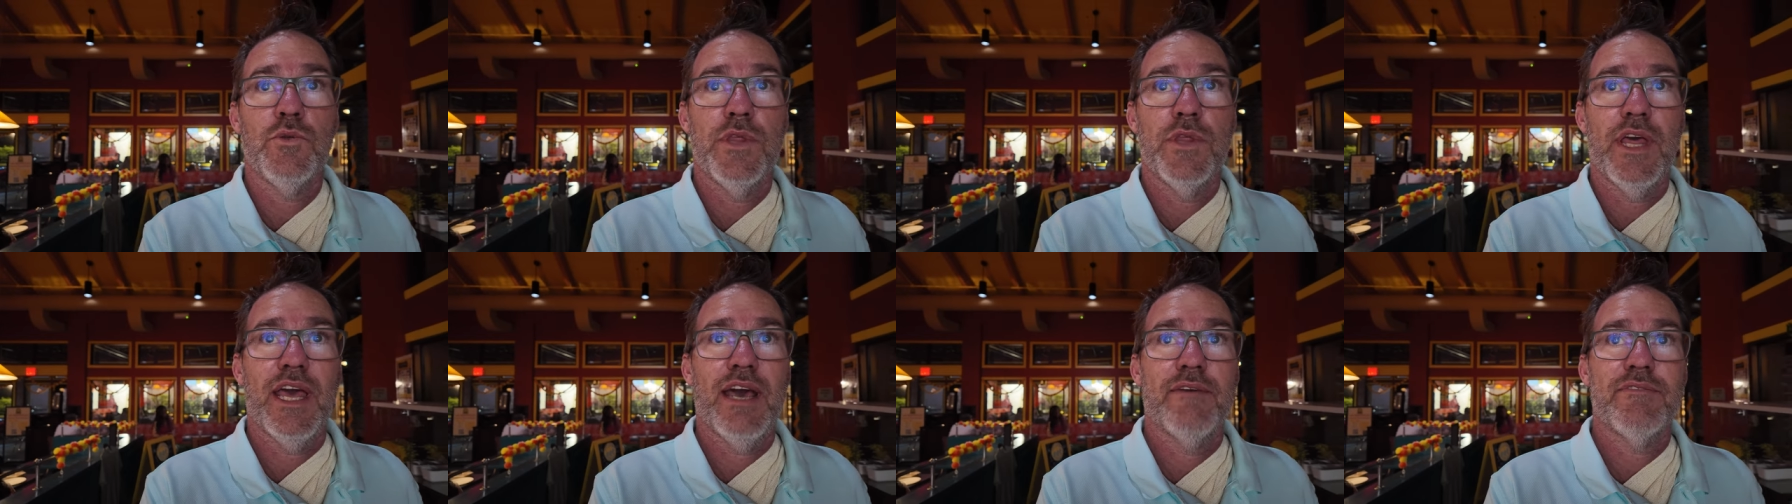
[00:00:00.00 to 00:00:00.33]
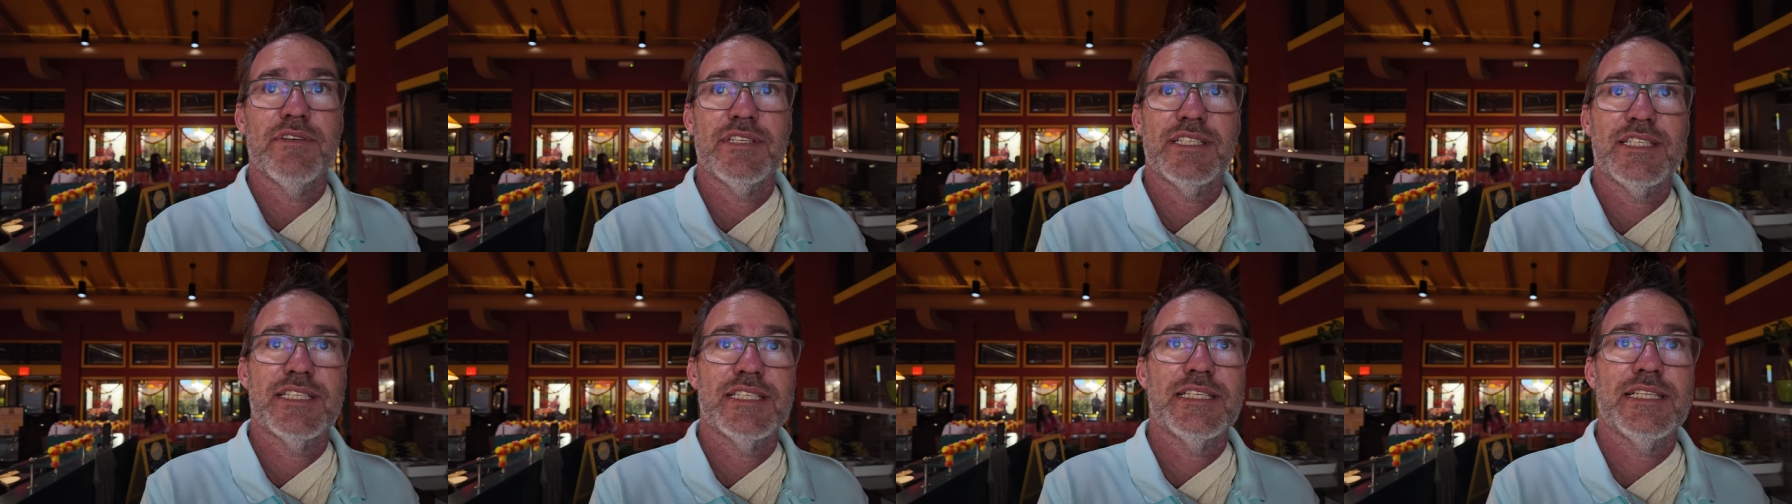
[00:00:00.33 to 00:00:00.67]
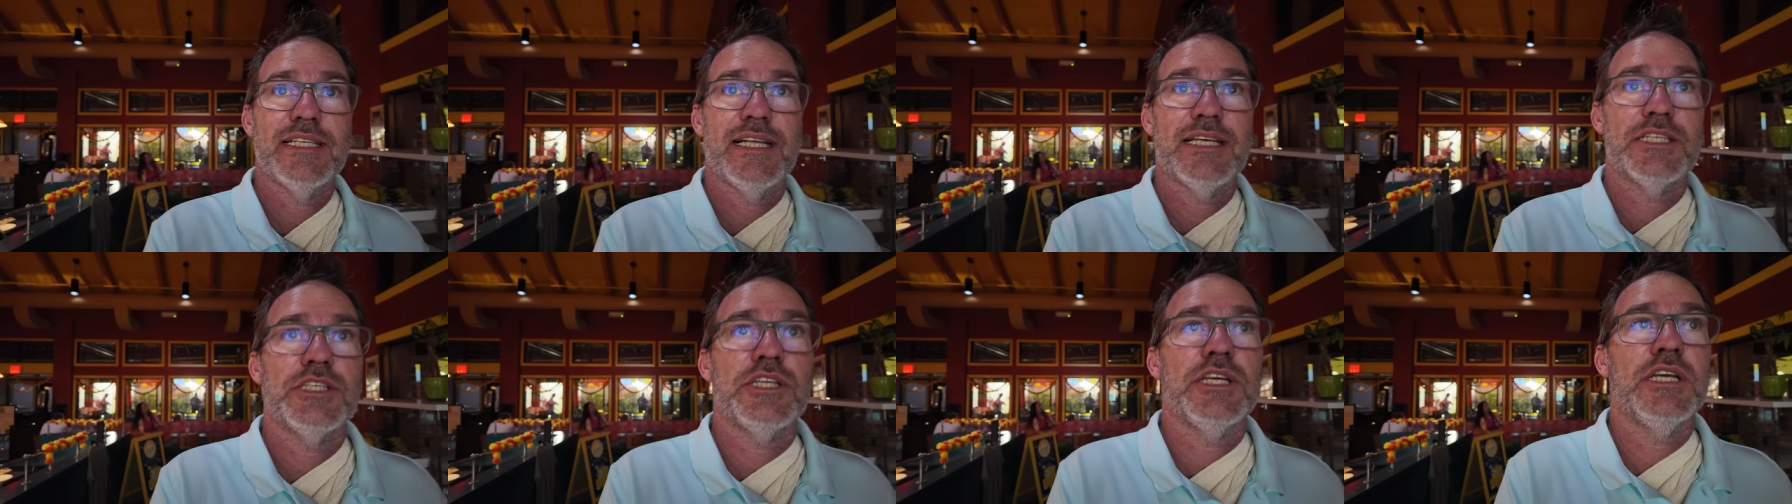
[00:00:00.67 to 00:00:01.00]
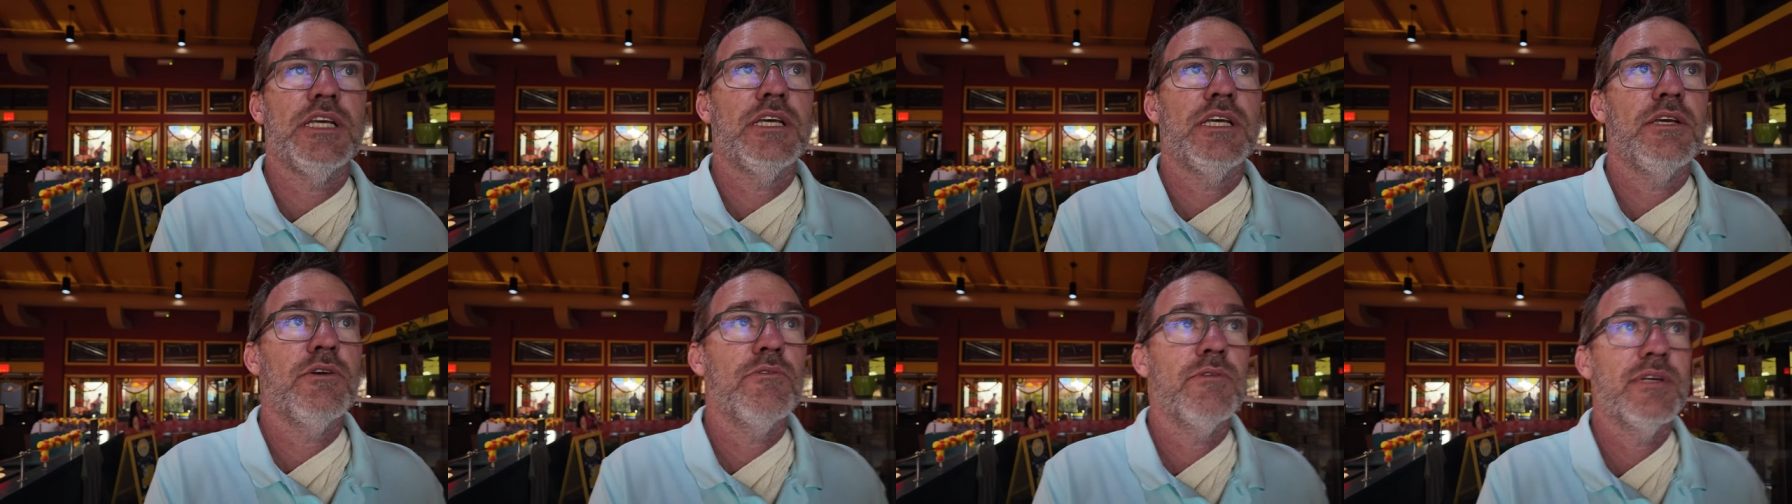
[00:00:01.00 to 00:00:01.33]
Ooh, they have a
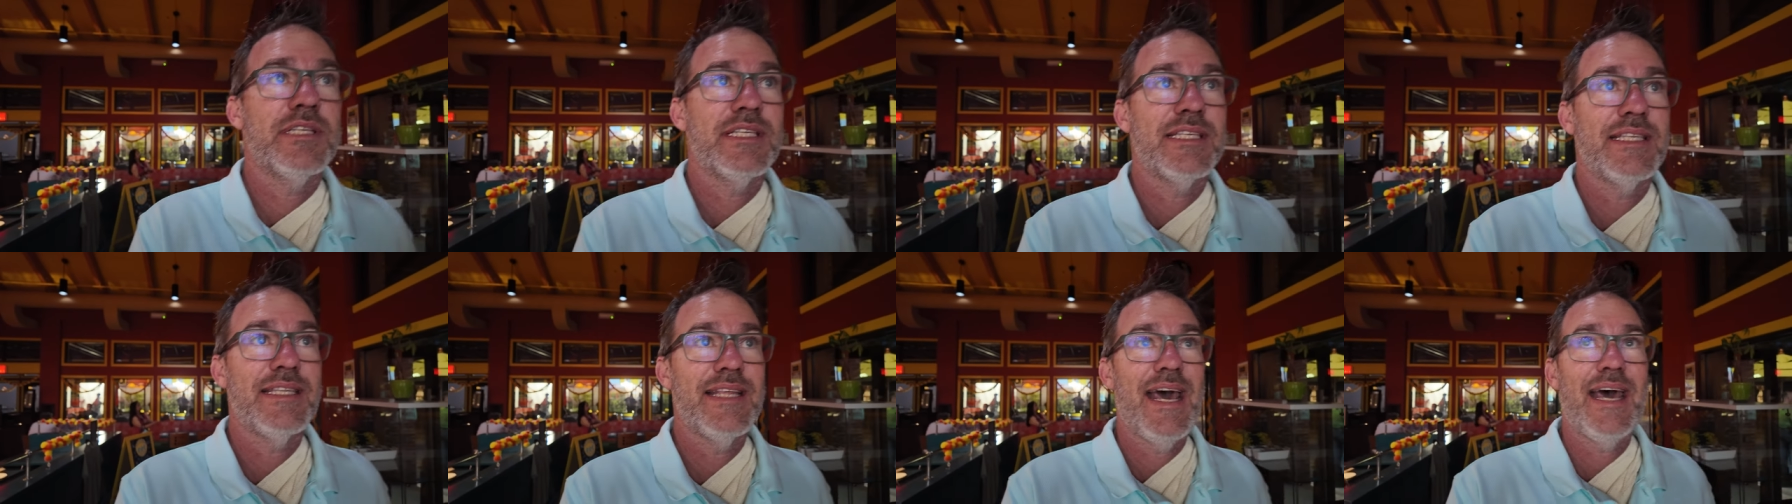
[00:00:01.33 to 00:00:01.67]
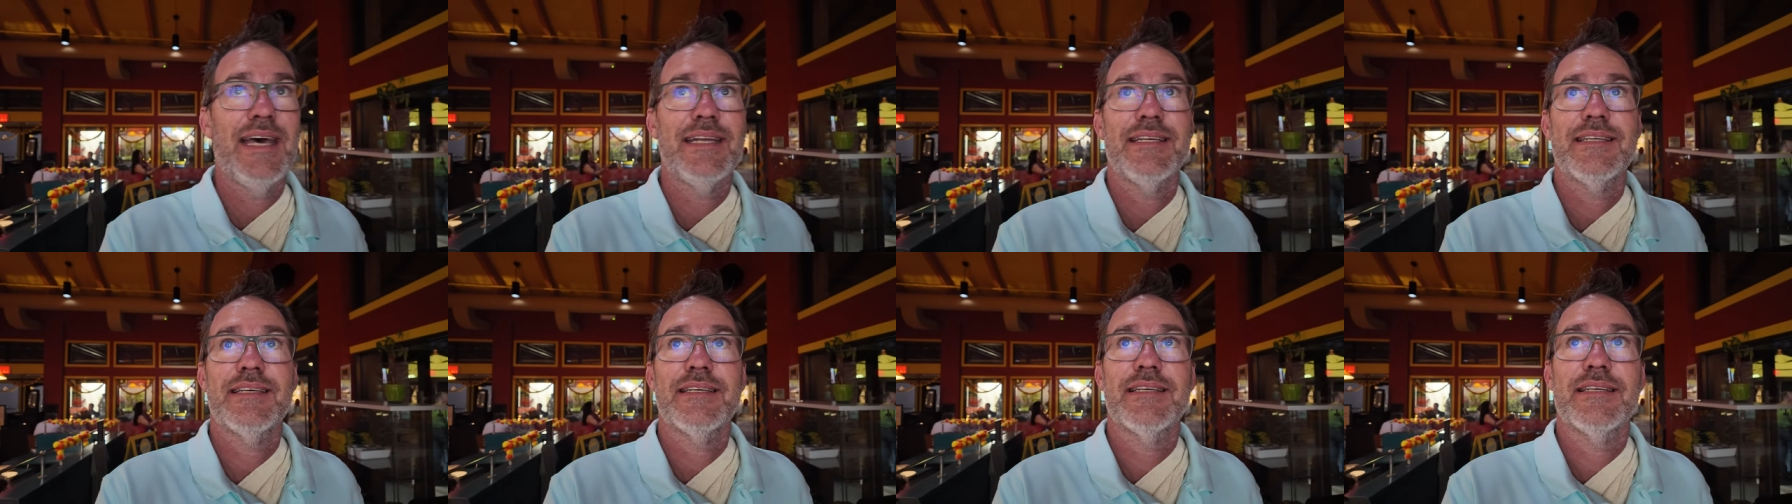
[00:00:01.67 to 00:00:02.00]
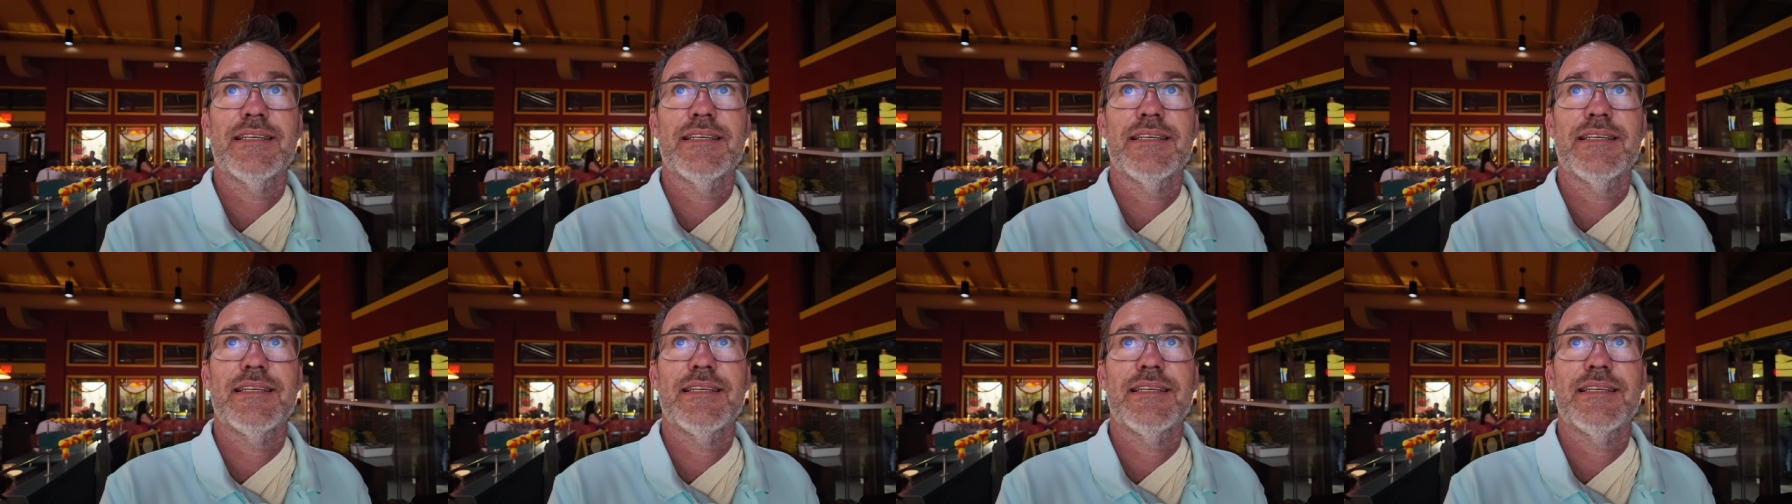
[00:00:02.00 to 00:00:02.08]
slushie. What's that?